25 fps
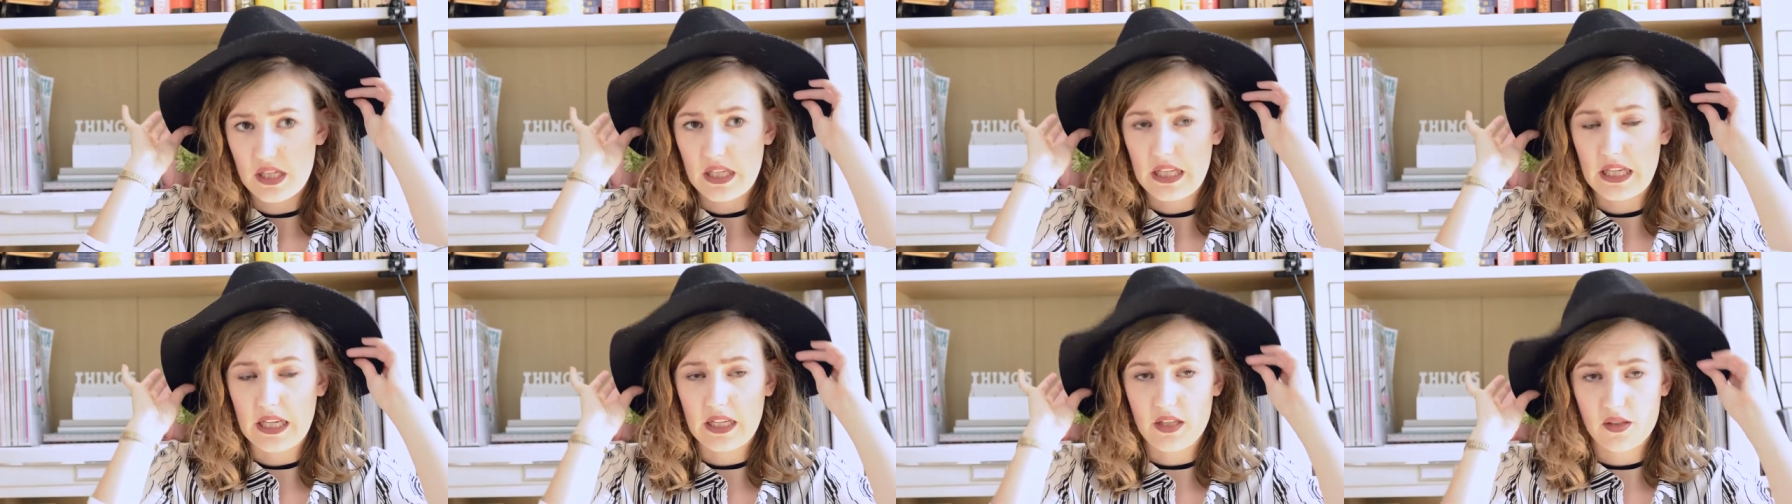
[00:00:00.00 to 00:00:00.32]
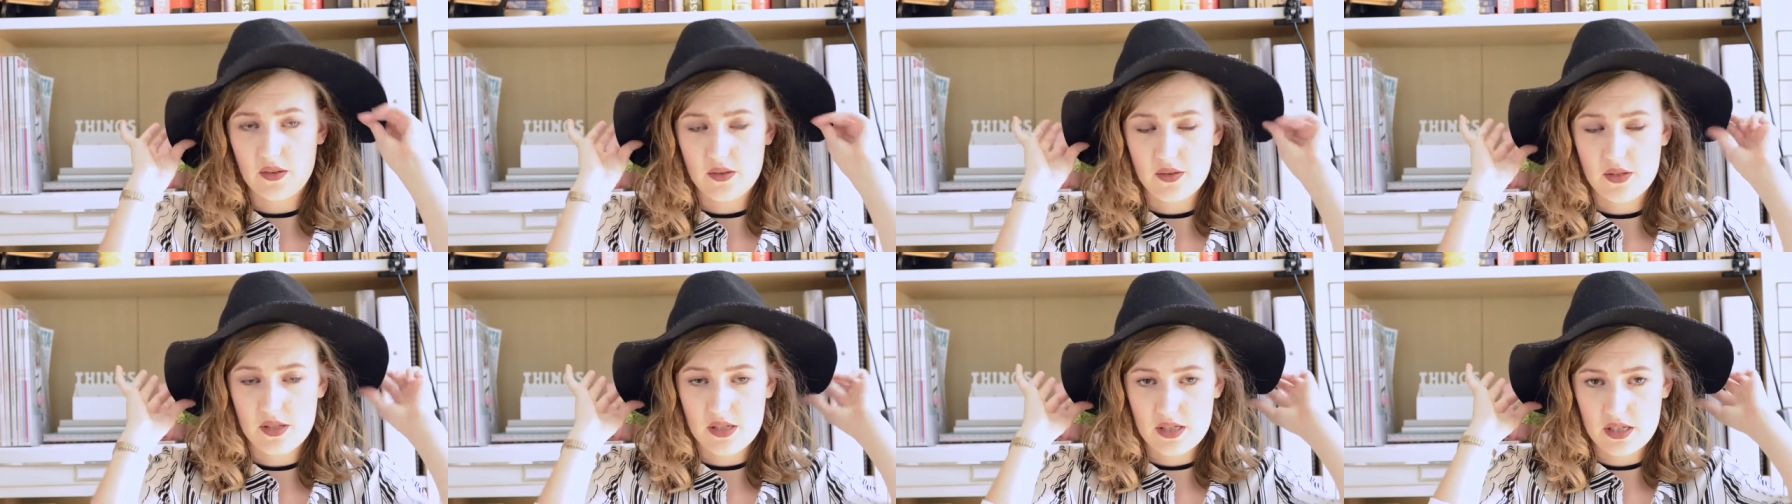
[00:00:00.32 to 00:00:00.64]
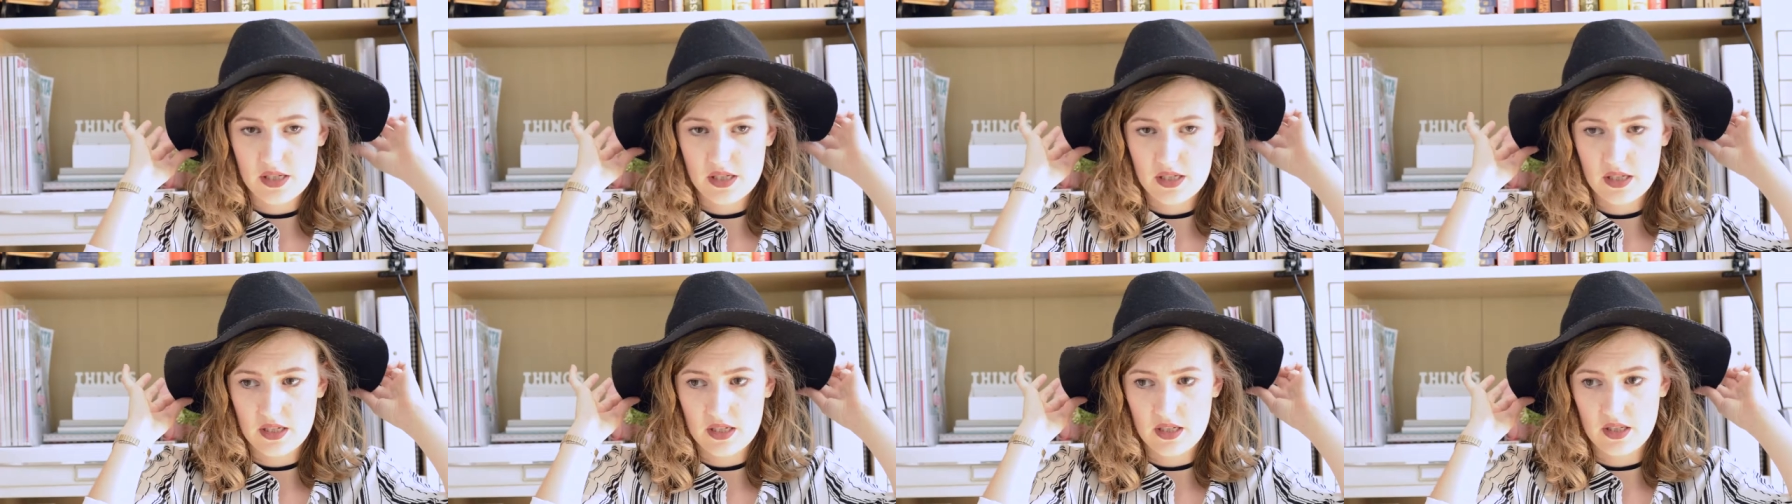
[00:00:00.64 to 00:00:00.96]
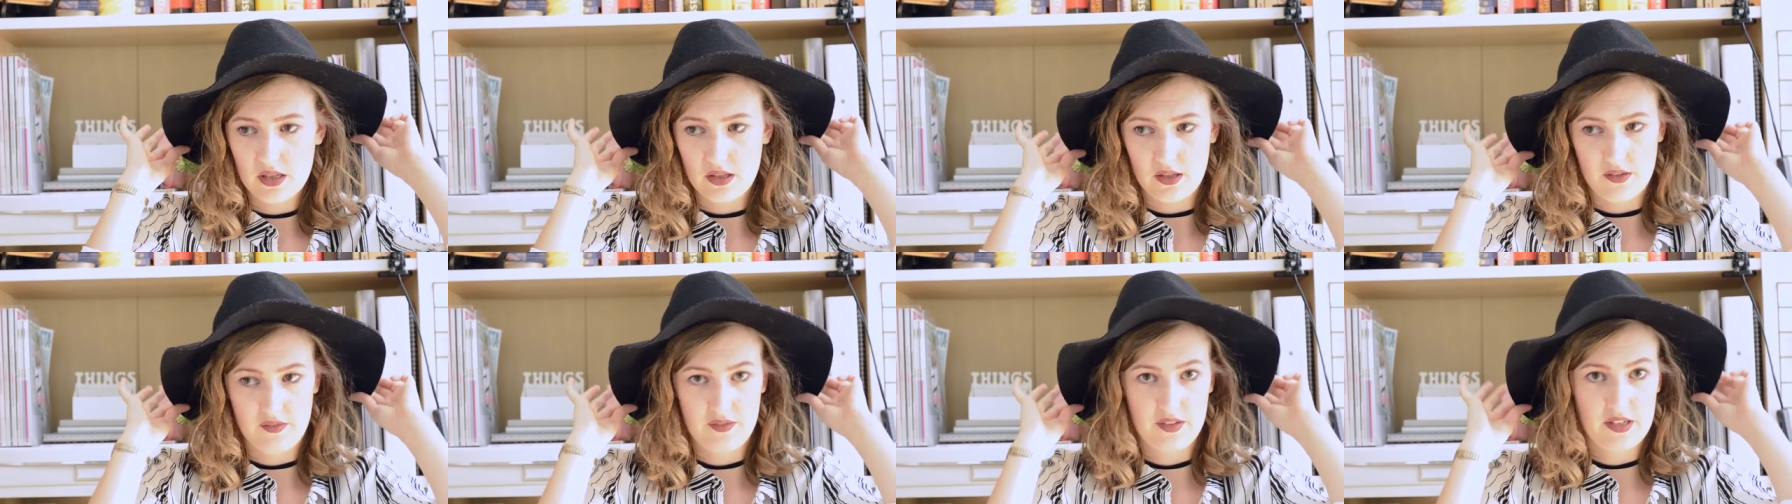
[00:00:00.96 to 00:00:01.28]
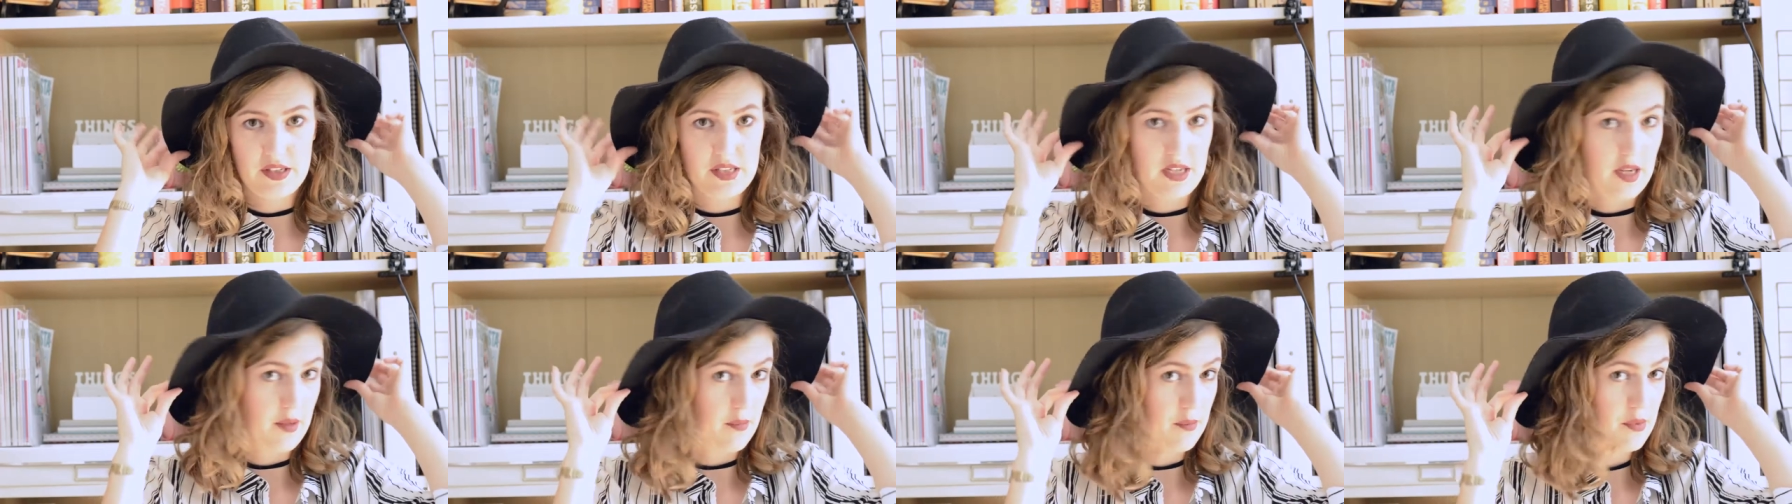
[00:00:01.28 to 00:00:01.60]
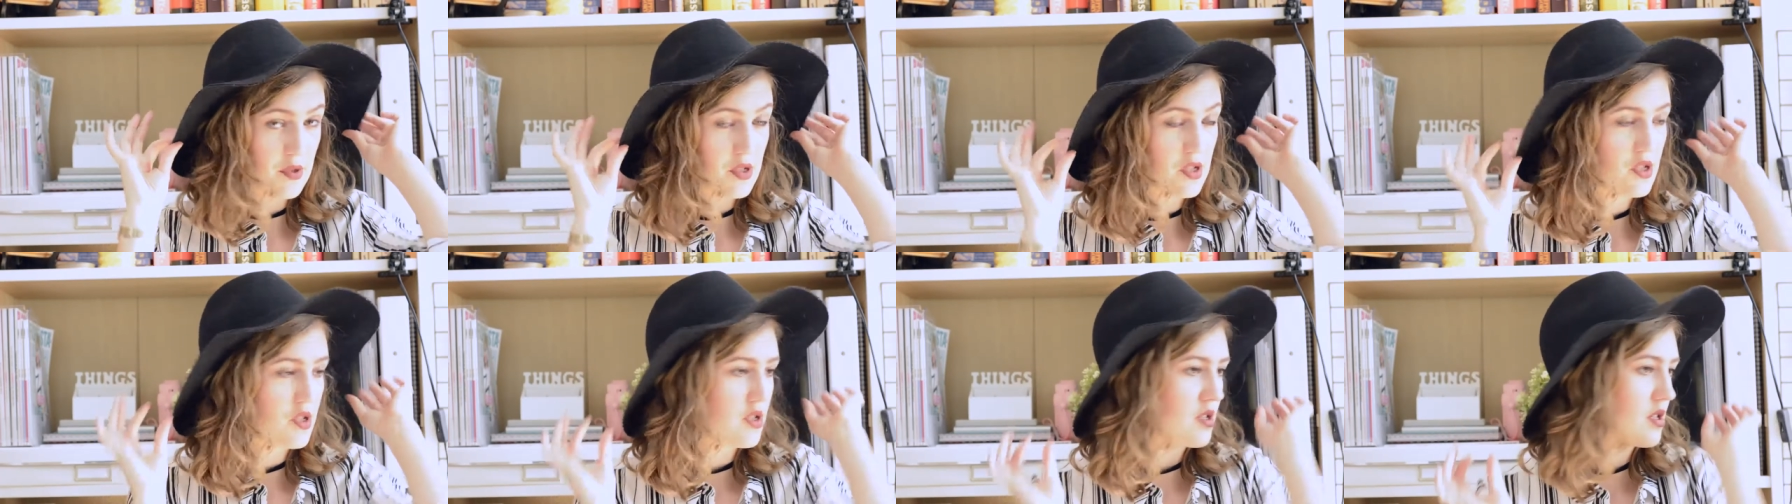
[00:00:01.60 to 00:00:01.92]
like those ugly
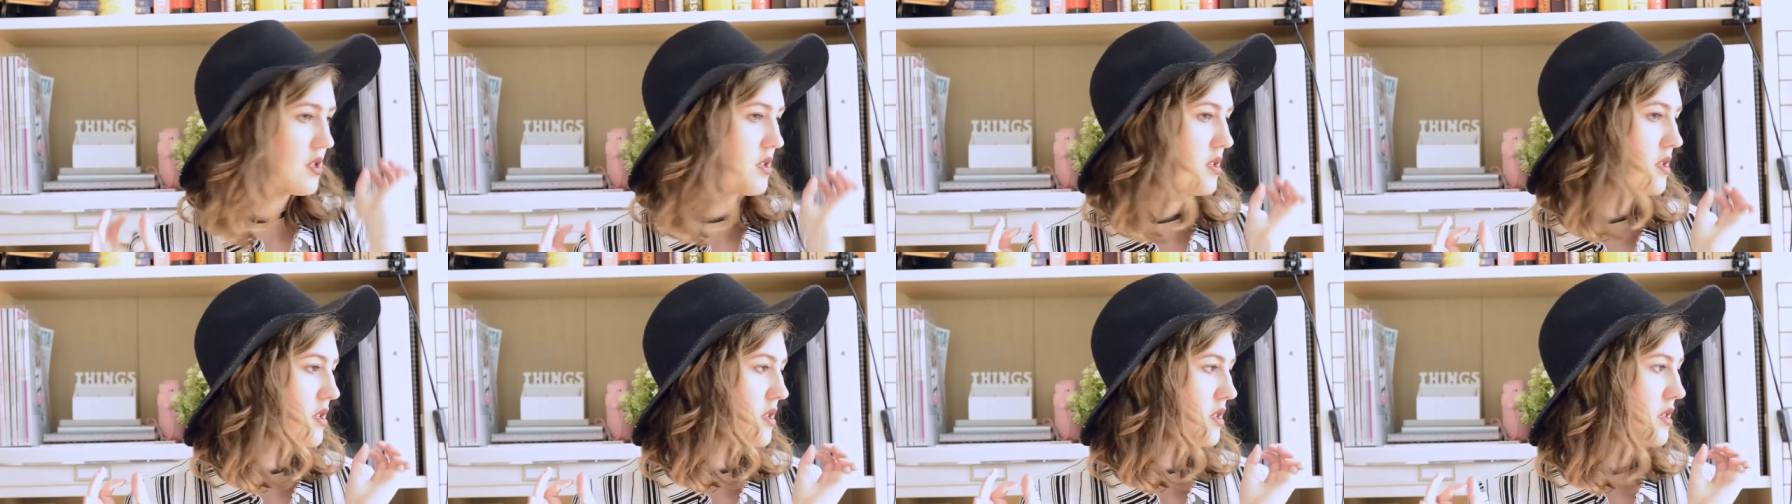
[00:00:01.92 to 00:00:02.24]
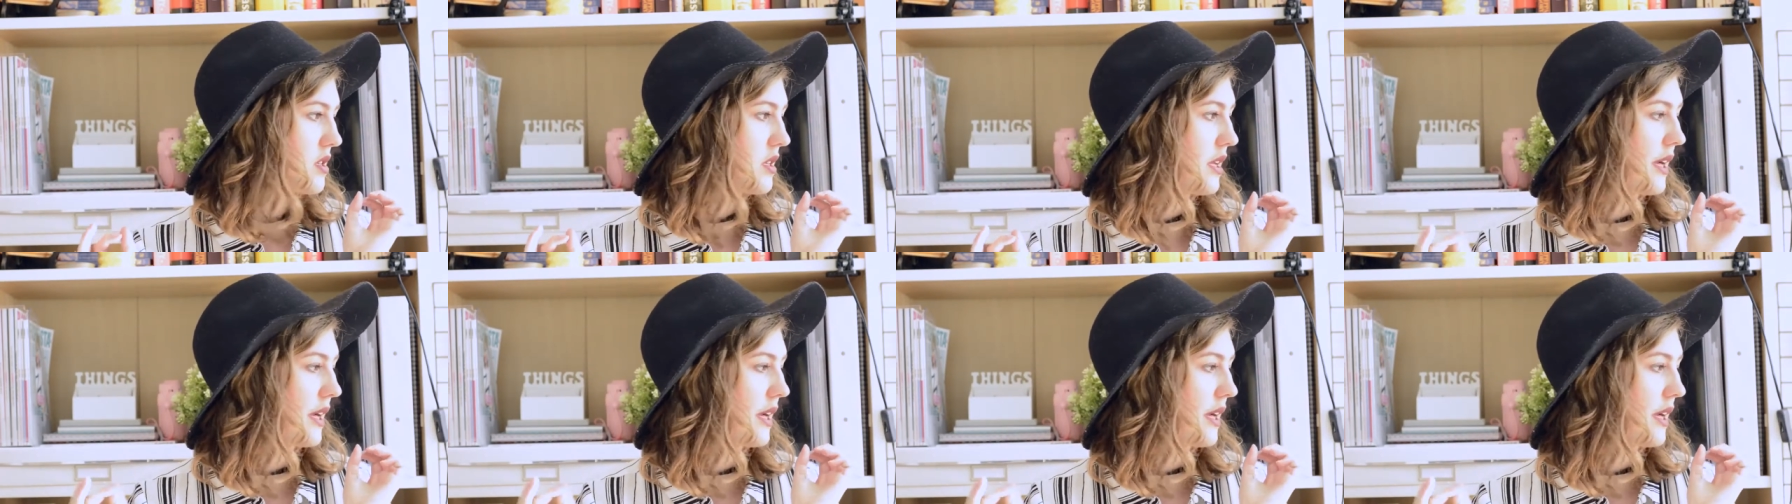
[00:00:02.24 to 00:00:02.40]
temperatures.